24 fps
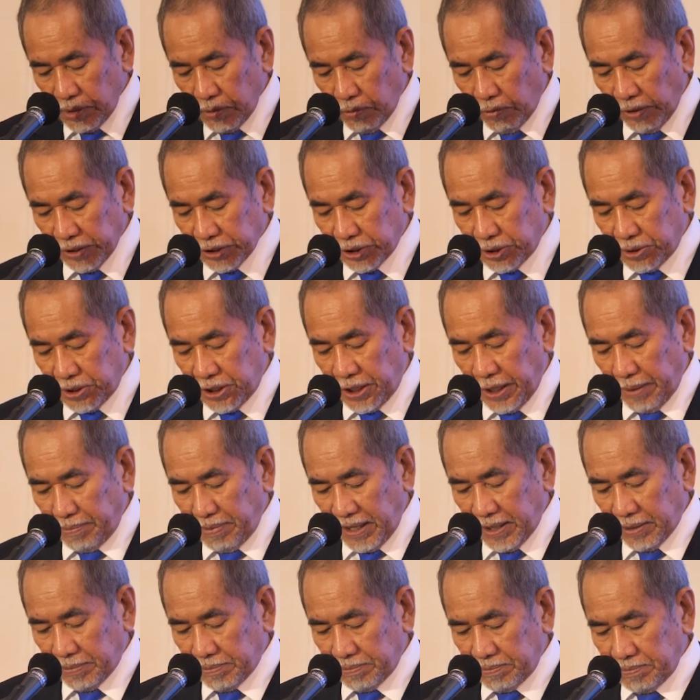was
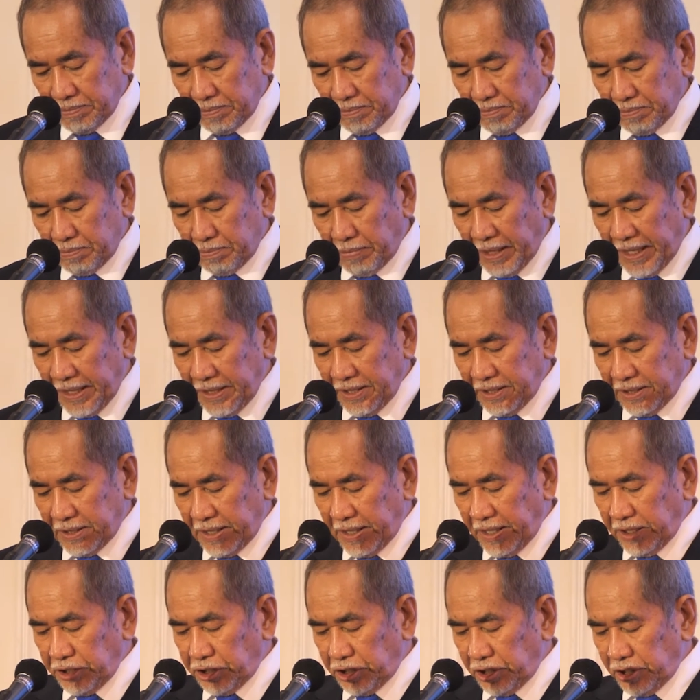developed by
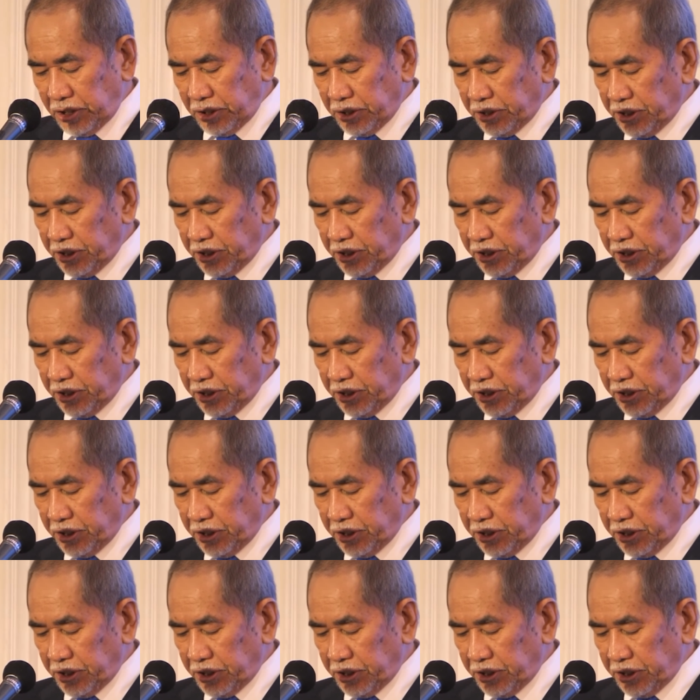international